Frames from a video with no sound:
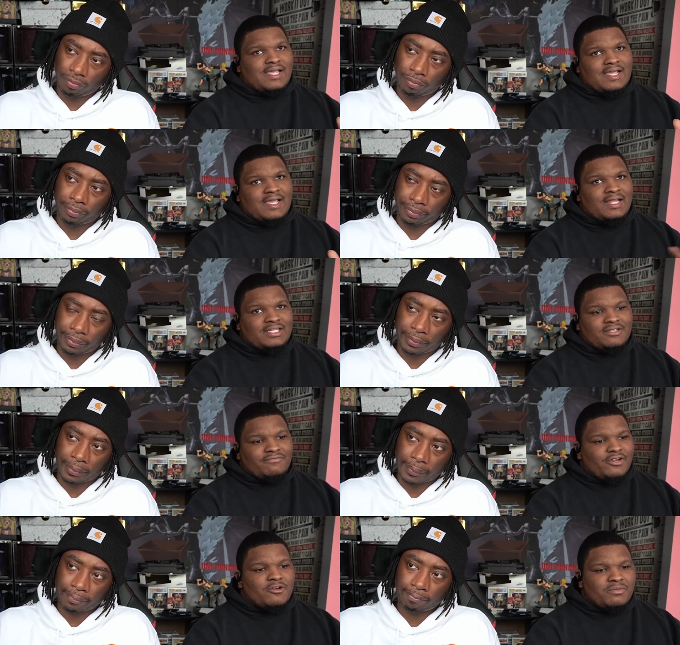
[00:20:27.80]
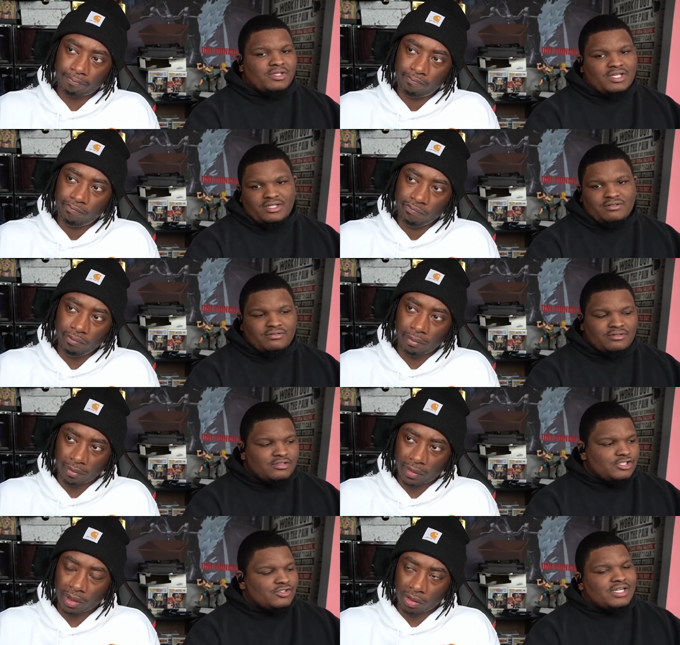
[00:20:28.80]
Speaker 1: at, at like the very beginning.
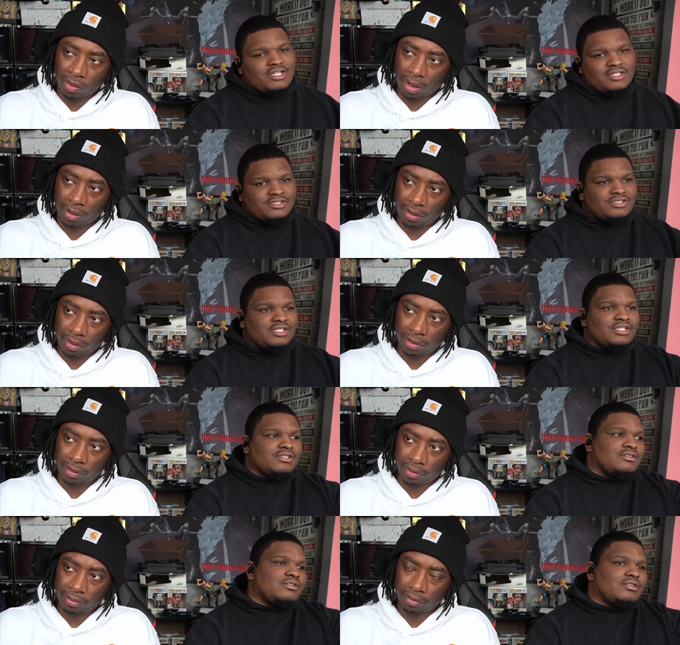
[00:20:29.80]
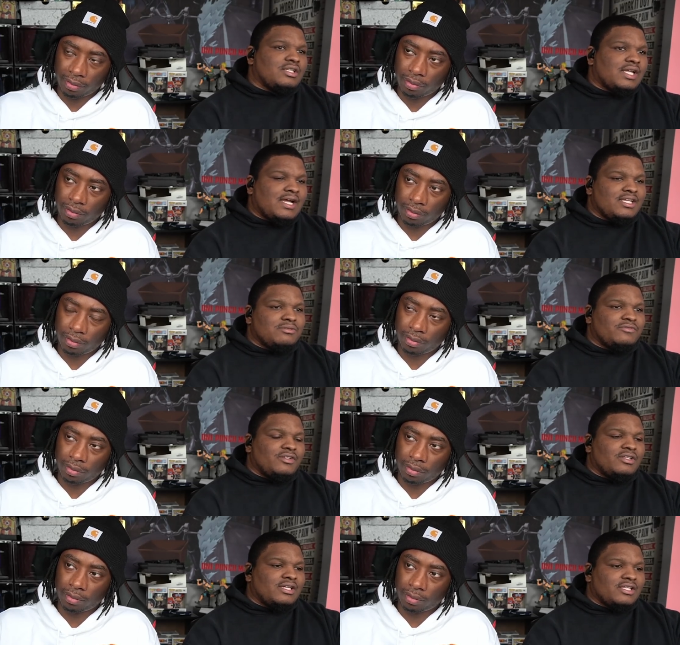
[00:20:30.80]
So I can right. understand how he was
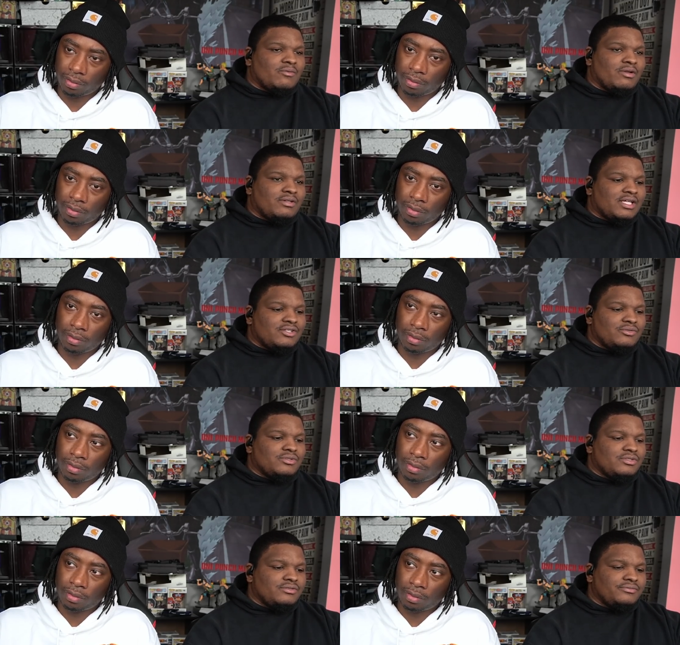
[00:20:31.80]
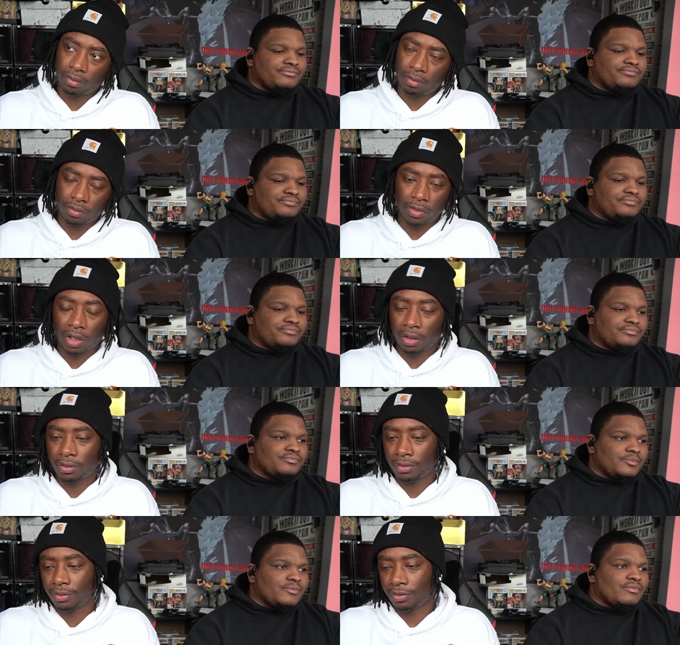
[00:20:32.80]
feeling like that way because I do it too.
Speaker 2: Yeah,
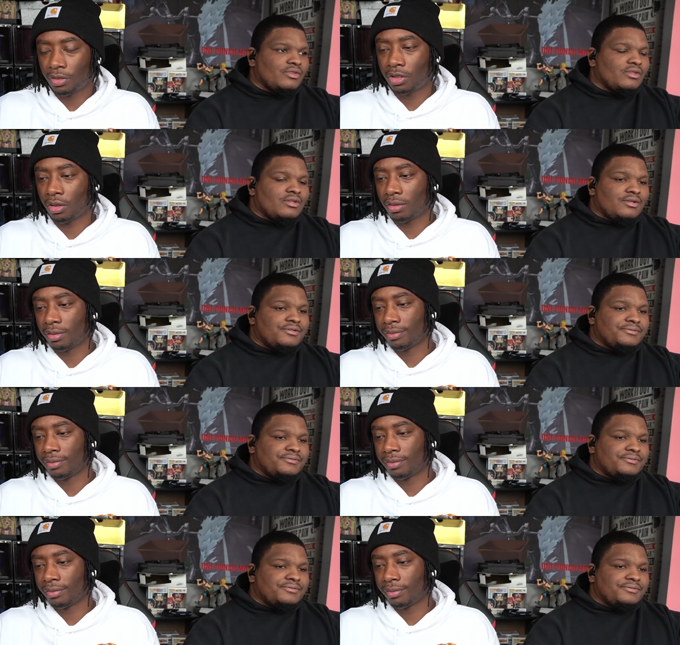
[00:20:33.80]
for sure.